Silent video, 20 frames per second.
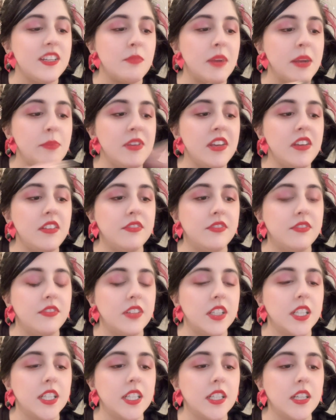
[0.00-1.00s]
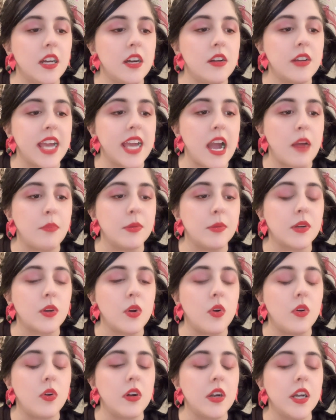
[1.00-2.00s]
You might be a Virgo,
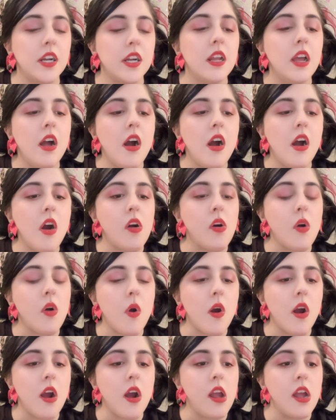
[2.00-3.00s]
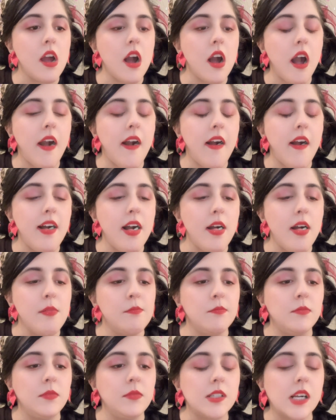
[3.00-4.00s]
Capricorn, or
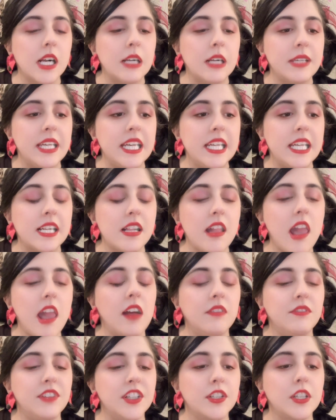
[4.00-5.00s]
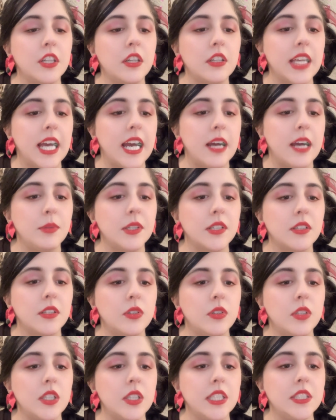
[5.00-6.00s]
I'm getting that Virgo,
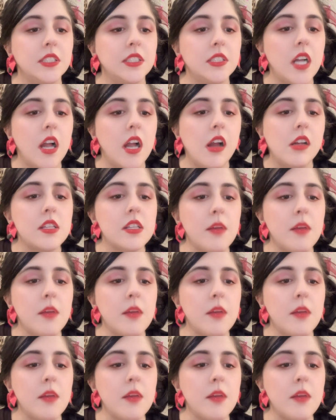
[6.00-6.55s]
Capricorn.